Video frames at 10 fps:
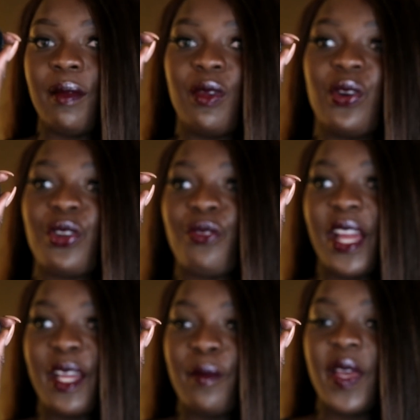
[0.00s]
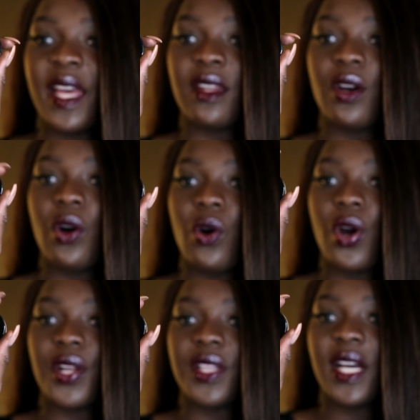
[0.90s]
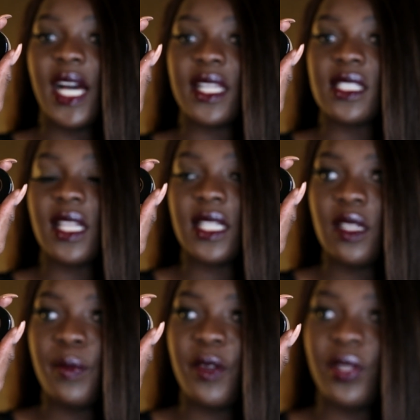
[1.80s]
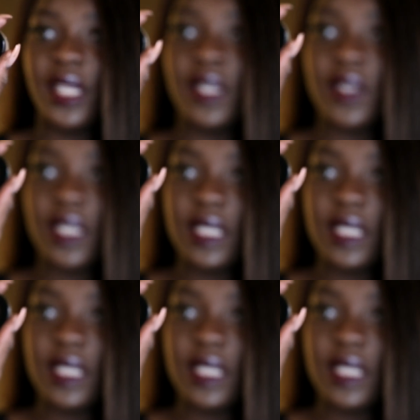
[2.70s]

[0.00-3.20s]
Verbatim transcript: that i'm going to recommend are the anastasia beverly hills